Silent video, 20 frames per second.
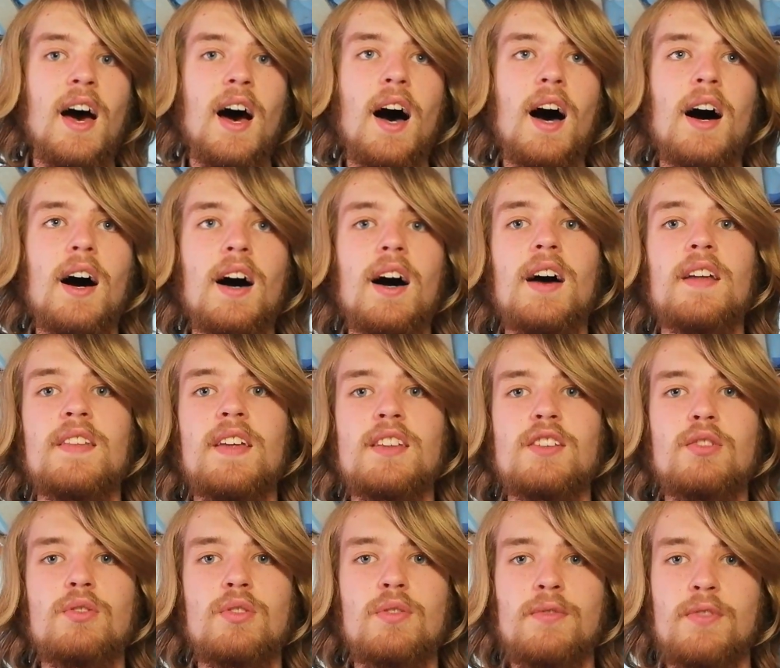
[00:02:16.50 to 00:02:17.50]
and then
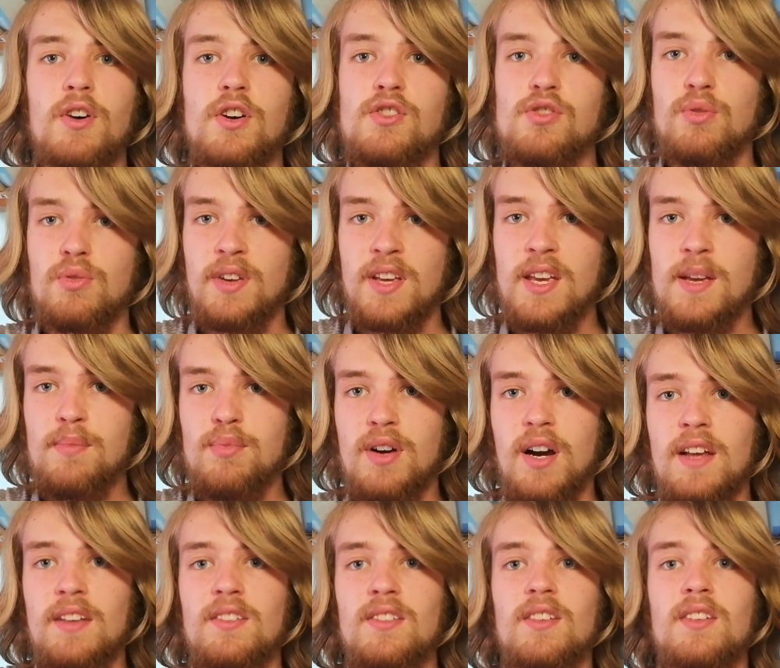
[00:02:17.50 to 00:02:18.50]
use a virtual key
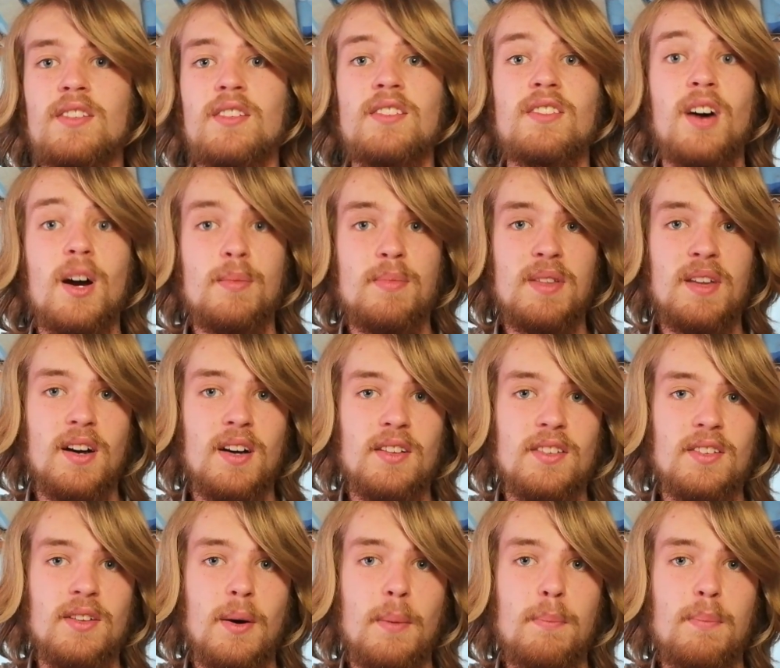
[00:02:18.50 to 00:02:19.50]
press to type the
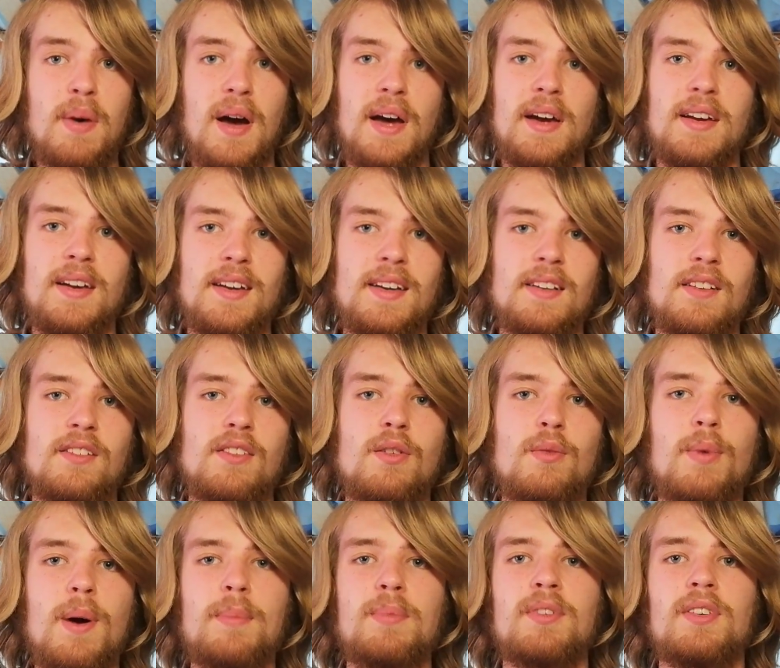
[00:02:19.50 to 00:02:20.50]
answer back into the
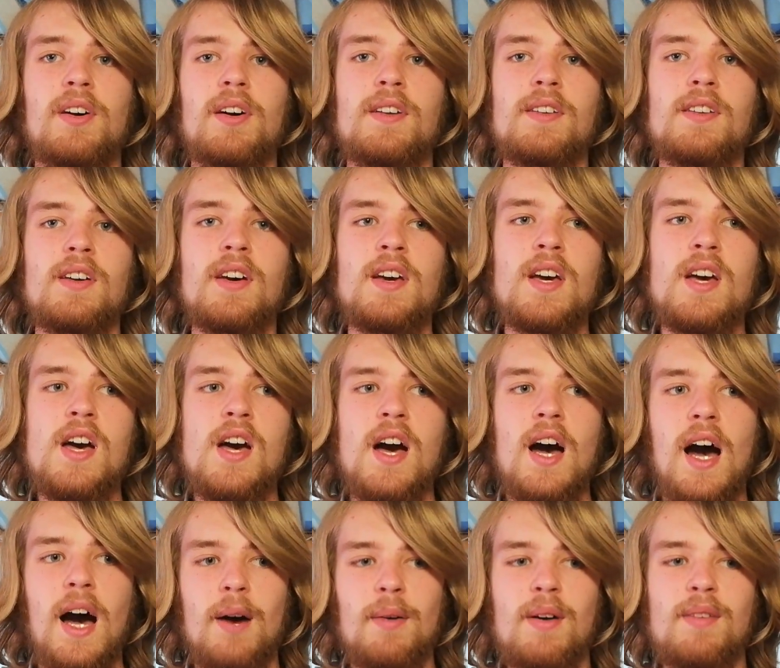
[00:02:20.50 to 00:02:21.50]
website.
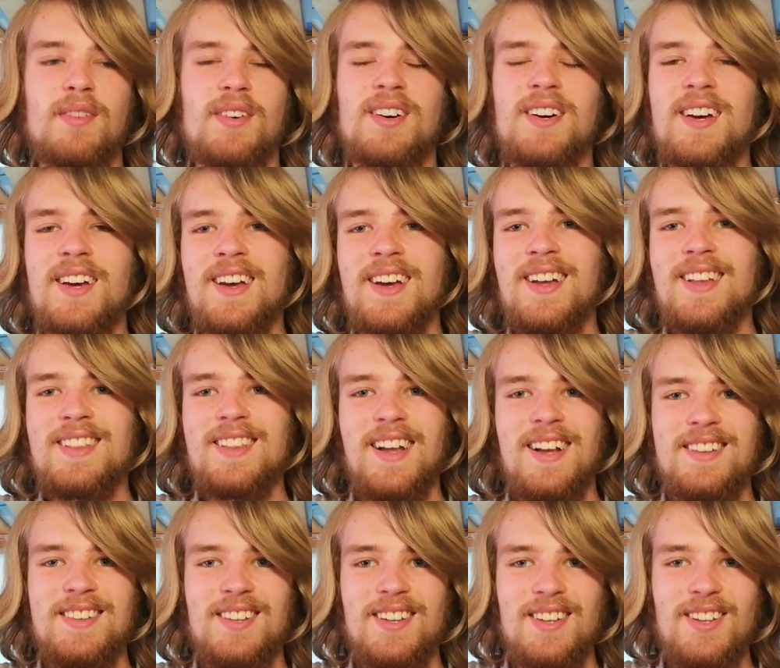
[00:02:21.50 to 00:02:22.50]
However,
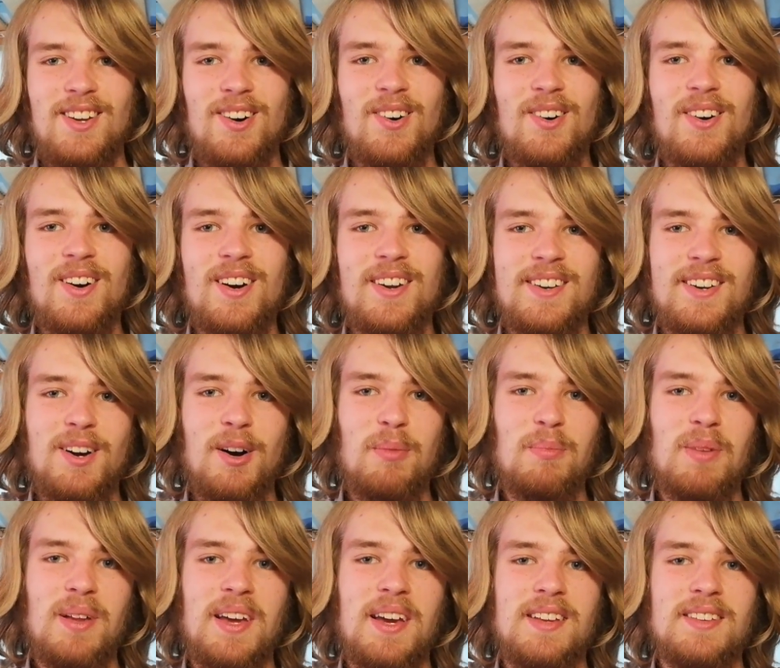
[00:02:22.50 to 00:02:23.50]
that's a long and
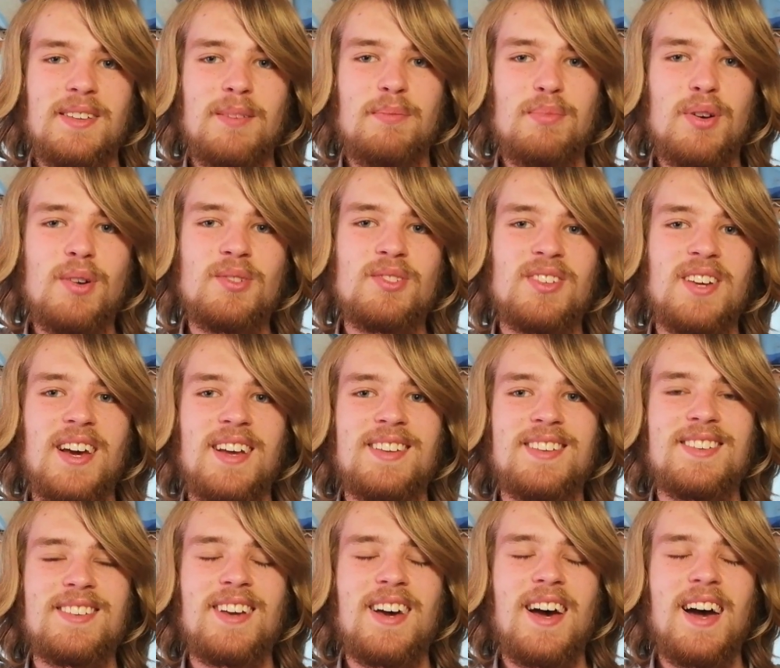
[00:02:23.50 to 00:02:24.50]
complicated
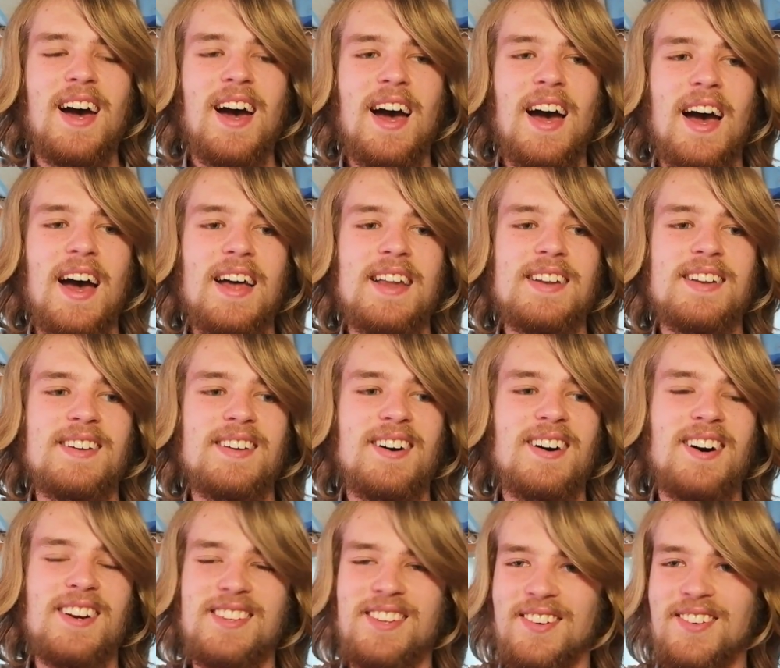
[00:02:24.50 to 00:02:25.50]
process, and
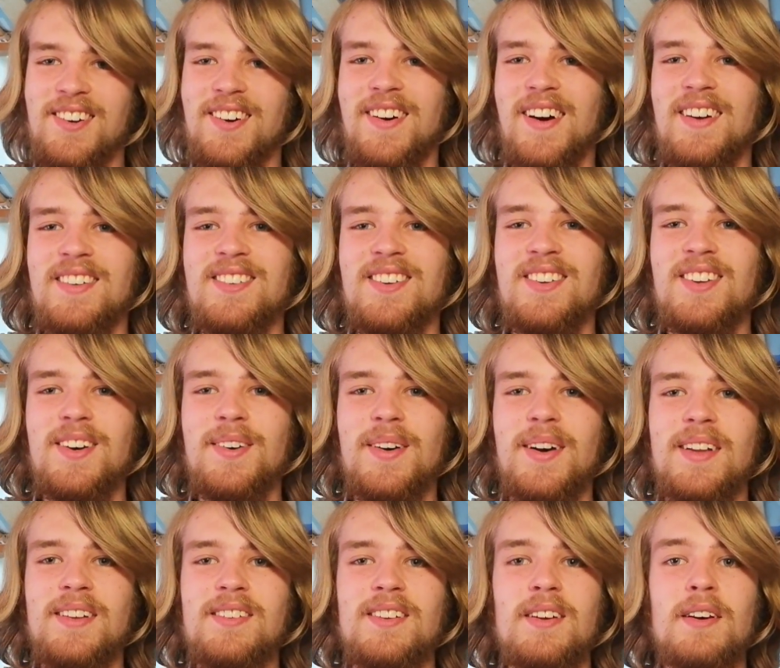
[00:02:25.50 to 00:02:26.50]
I don't know how to do
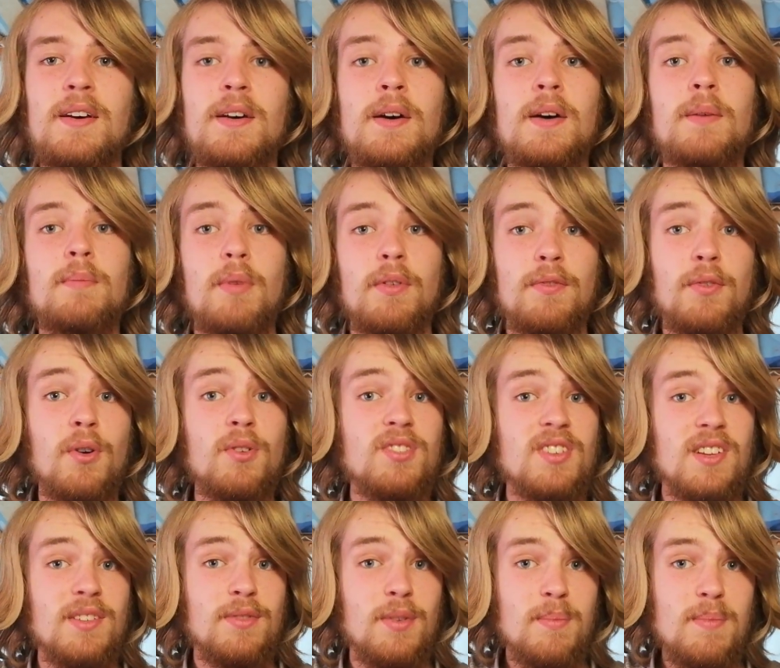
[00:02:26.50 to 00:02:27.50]
it. But
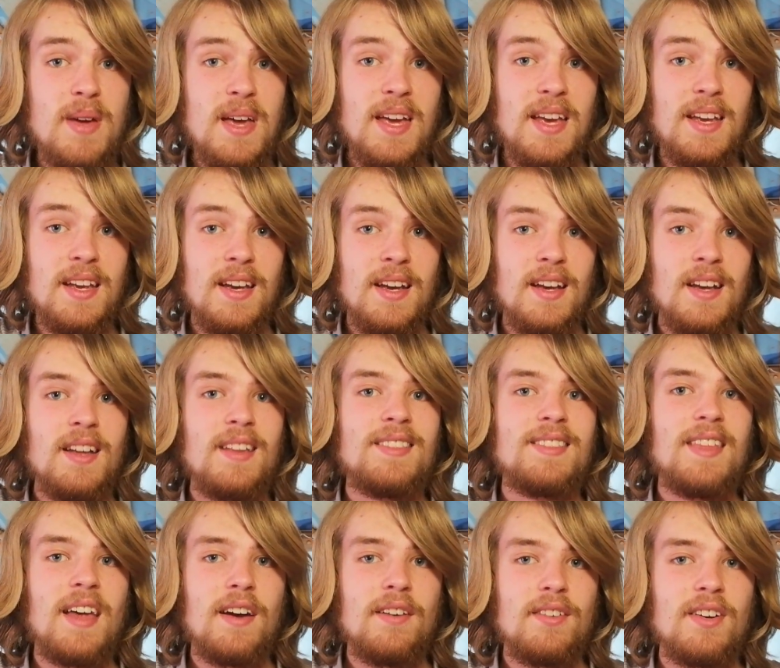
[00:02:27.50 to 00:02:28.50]
fortunately for me,
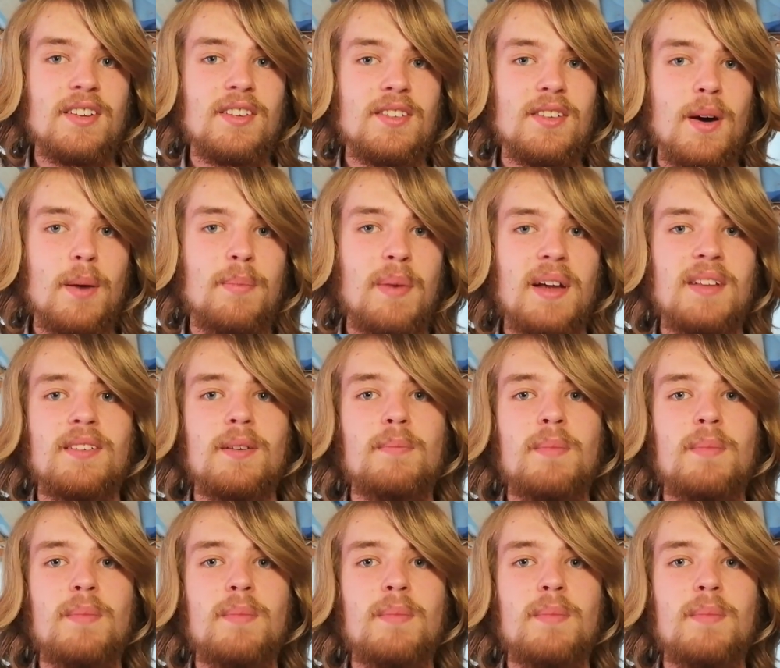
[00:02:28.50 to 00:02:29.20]
there is a better